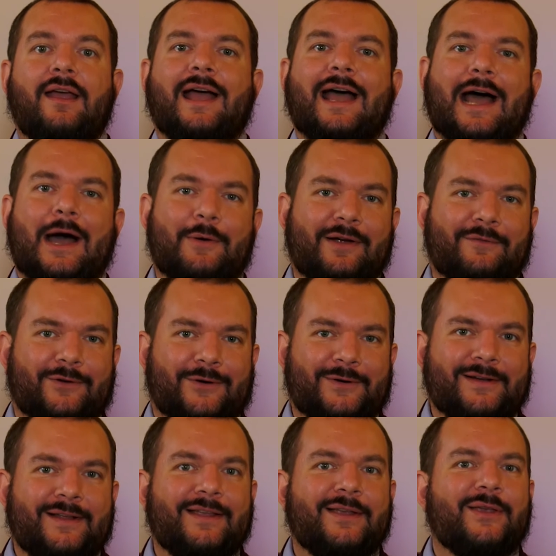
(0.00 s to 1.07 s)

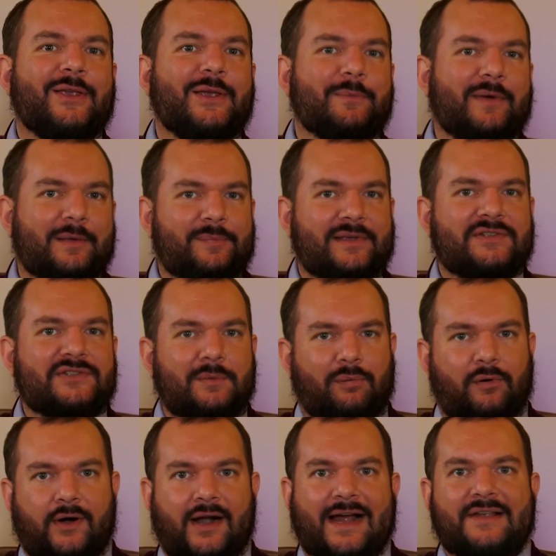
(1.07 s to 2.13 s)
However, you might be
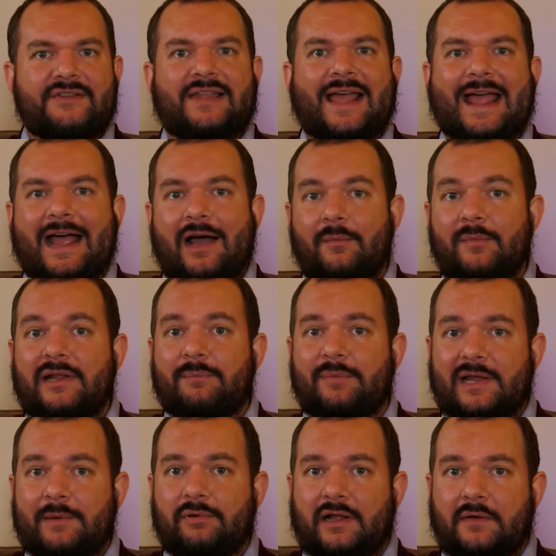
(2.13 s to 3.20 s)
surprised how many
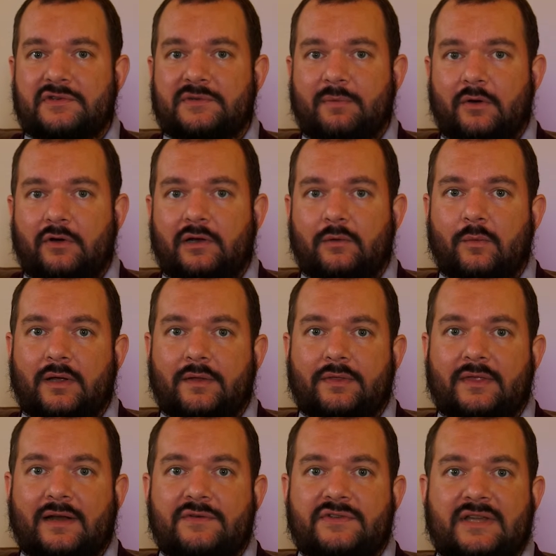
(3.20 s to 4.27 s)
people I've spoken with
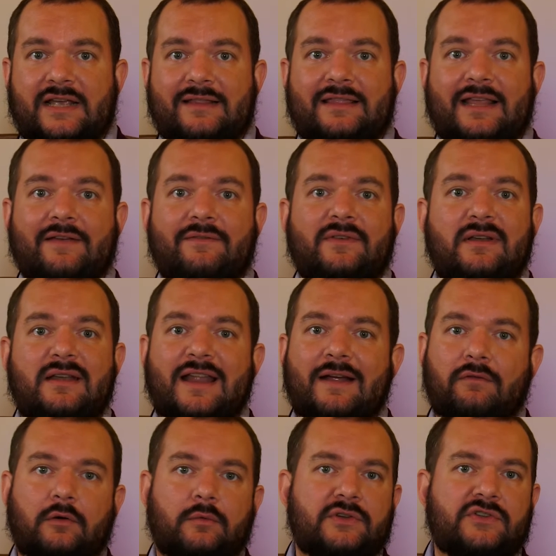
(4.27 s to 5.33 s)
that have said they've
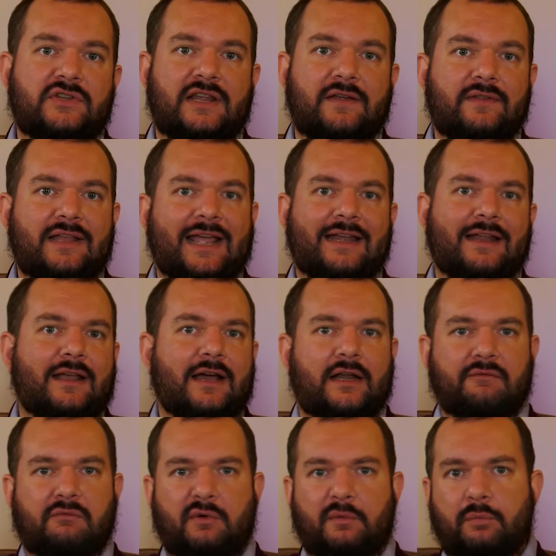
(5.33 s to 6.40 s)
never received any kind
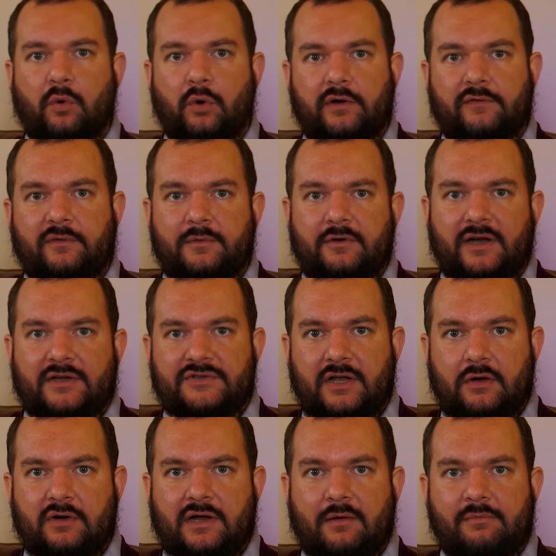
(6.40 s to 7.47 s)
of report from their
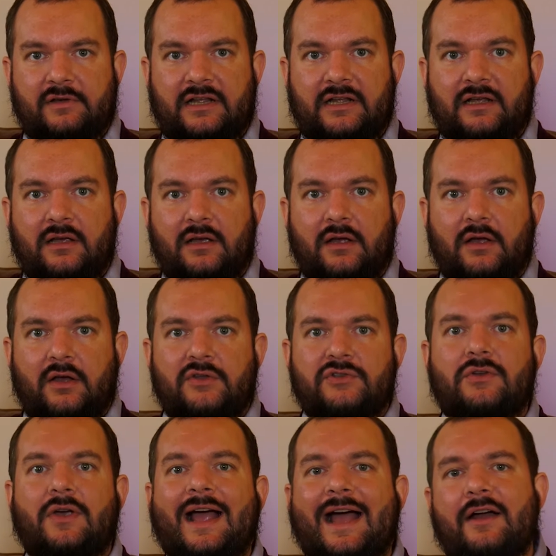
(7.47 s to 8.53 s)
SEO company.
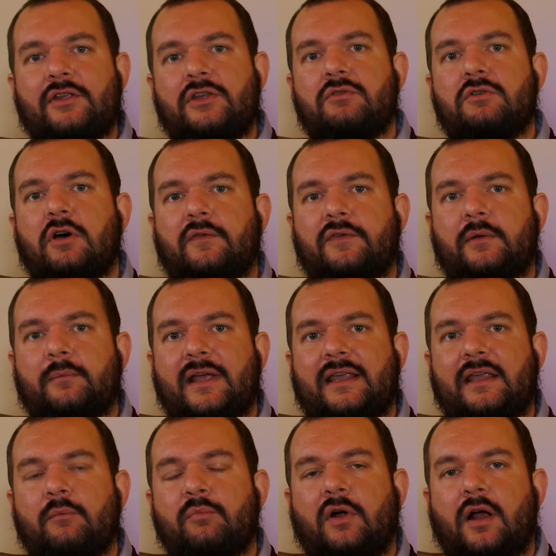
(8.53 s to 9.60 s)
So how do you know if you're
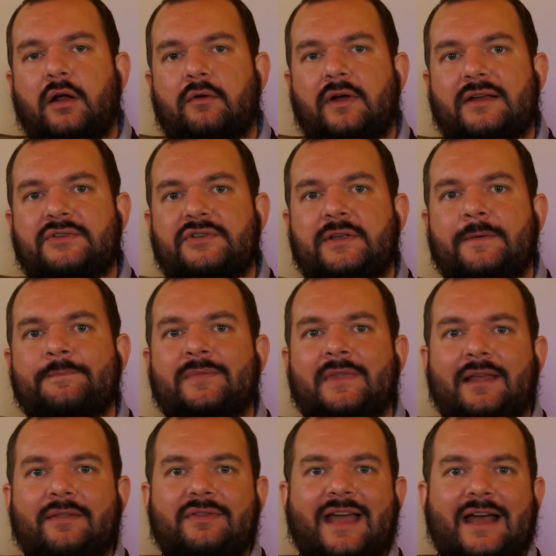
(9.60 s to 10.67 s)
making progress?
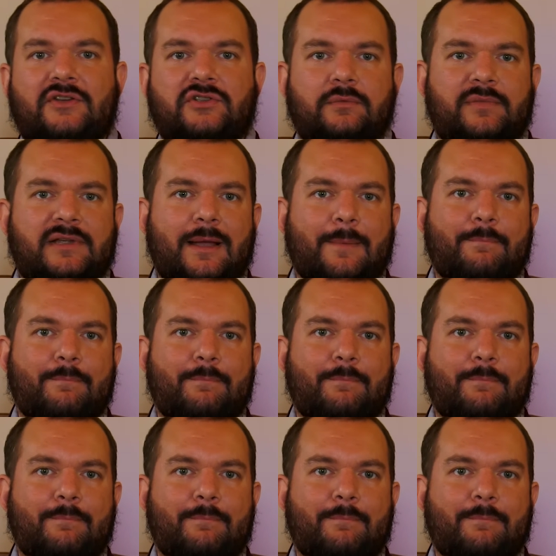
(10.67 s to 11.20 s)
That should be a